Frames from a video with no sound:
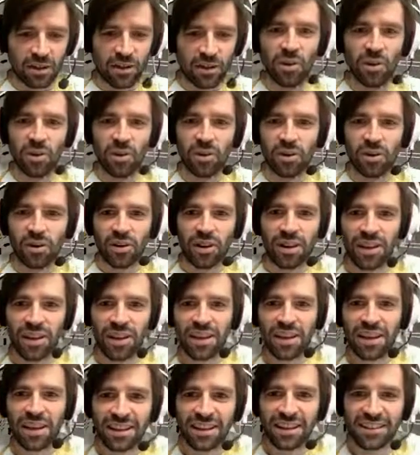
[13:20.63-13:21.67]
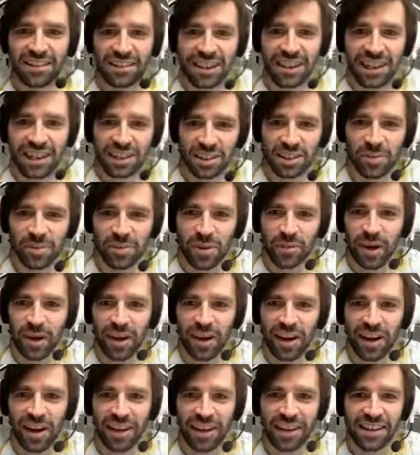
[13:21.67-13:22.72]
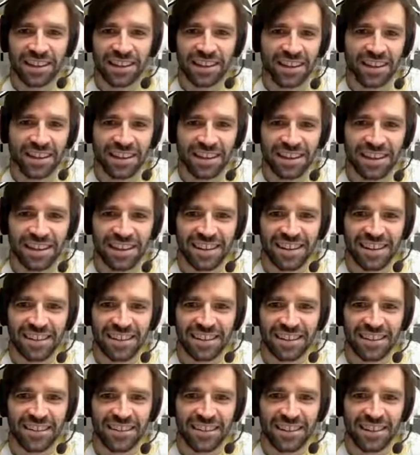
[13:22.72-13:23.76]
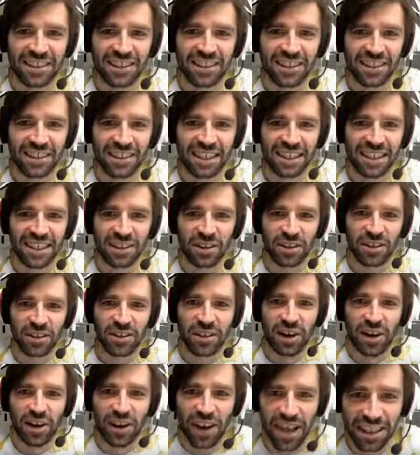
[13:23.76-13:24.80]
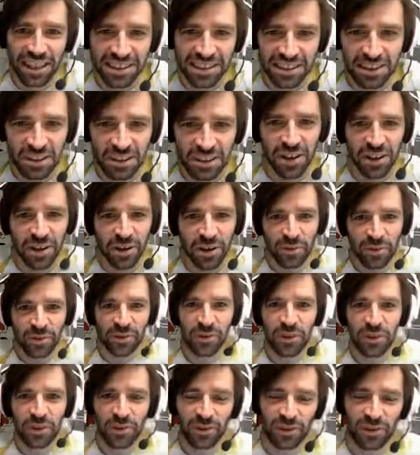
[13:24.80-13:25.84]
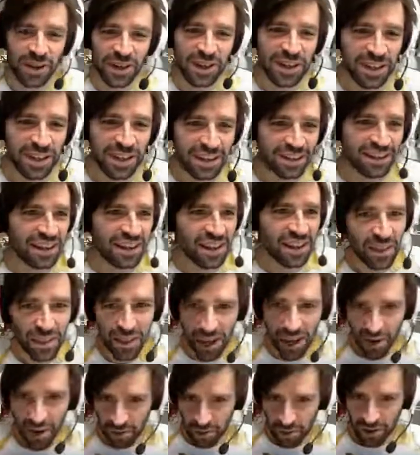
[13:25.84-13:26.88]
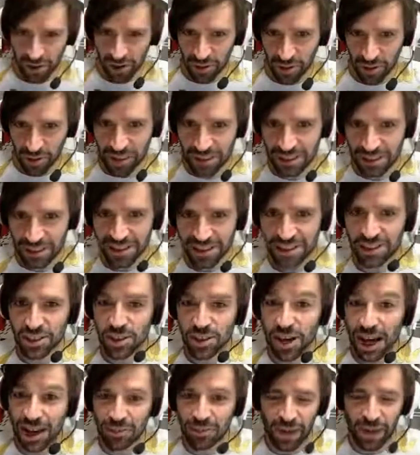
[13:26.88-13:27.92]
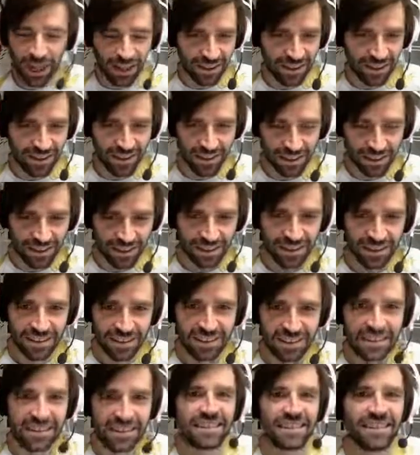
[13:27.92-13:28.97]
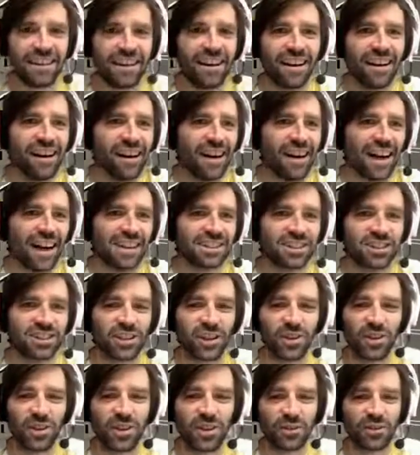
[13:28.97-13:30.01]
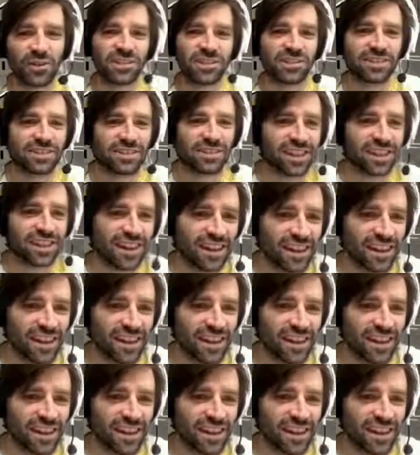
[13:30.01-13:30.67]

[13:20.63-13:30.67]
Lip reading: oh, it has to be behind. I don't like that at all. All right, so I don't know if you can read that word, but it says track manager. And so the first